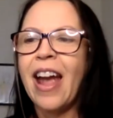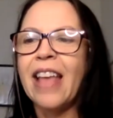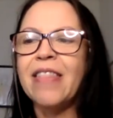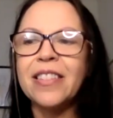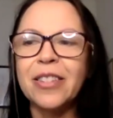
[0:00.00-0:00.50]

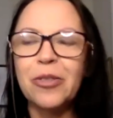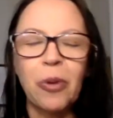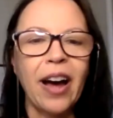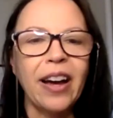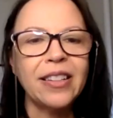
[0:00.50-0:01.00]
And this is
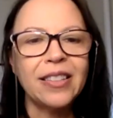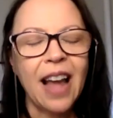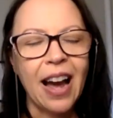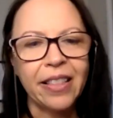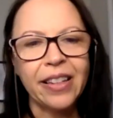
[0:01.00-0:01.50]
why
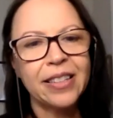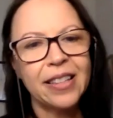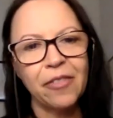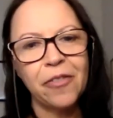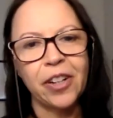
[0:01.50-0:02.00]
I think
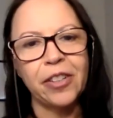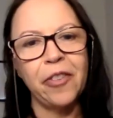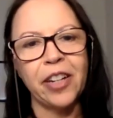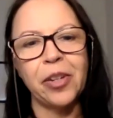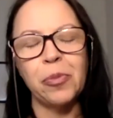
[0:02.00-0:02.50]
Seinfeld
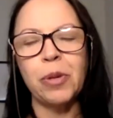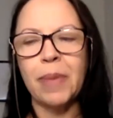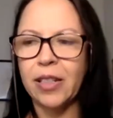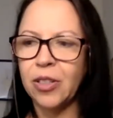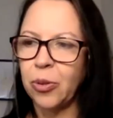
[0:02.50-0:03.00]
fandom
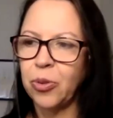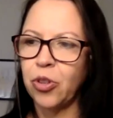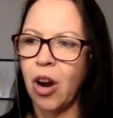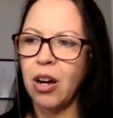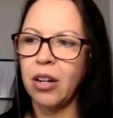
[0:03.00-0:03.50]
remains so
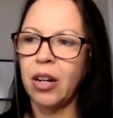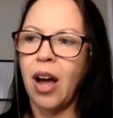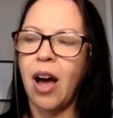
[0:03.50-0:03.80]
strong.